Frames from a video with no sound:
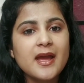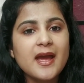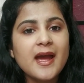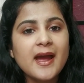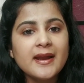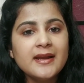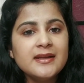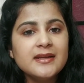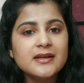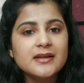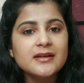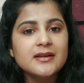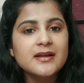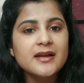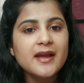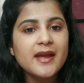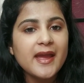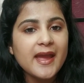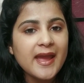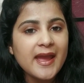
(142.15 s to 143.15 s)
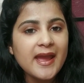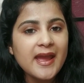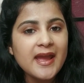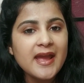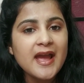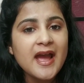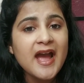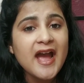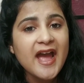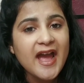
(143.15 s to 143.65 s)
And
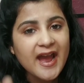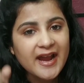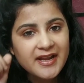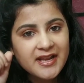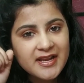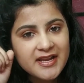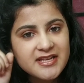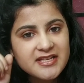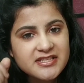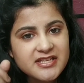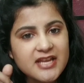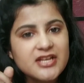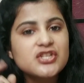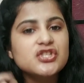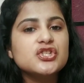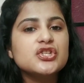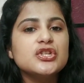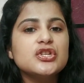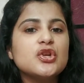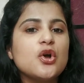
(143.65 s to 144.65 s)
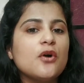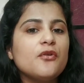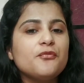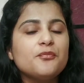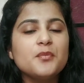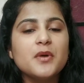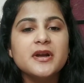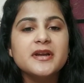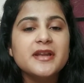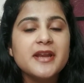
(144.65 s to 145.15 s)
A had an intention of
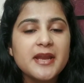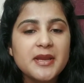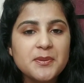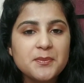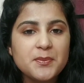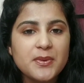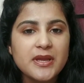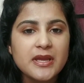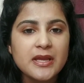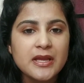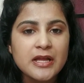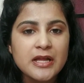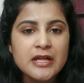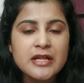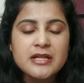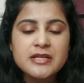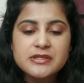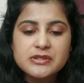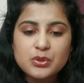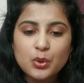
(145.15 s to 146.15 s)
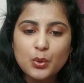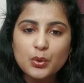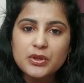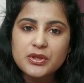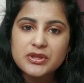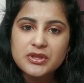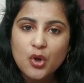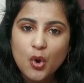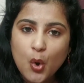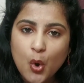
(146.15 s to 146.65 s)
murdering B. So
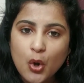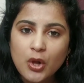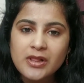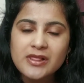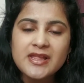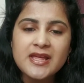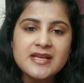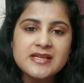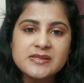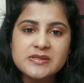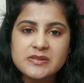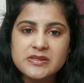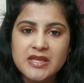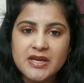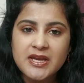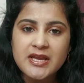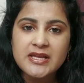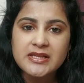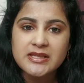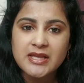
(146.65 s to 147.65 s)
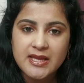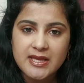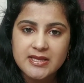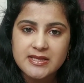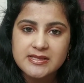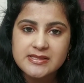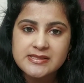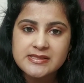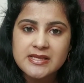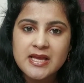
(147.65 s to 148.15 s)
all these three
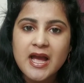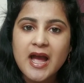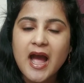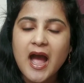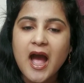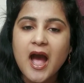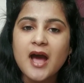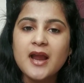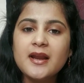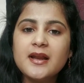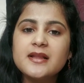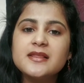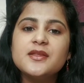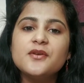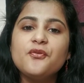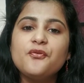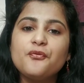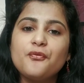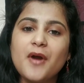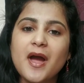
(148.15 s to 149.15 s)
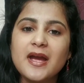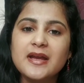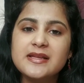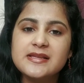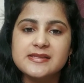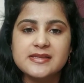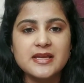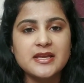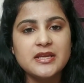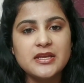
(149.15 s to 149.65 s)
things are the
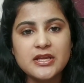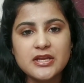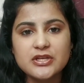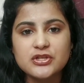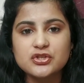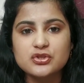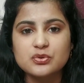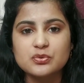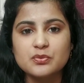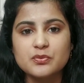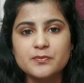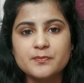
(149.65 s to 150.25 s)
facts in issue.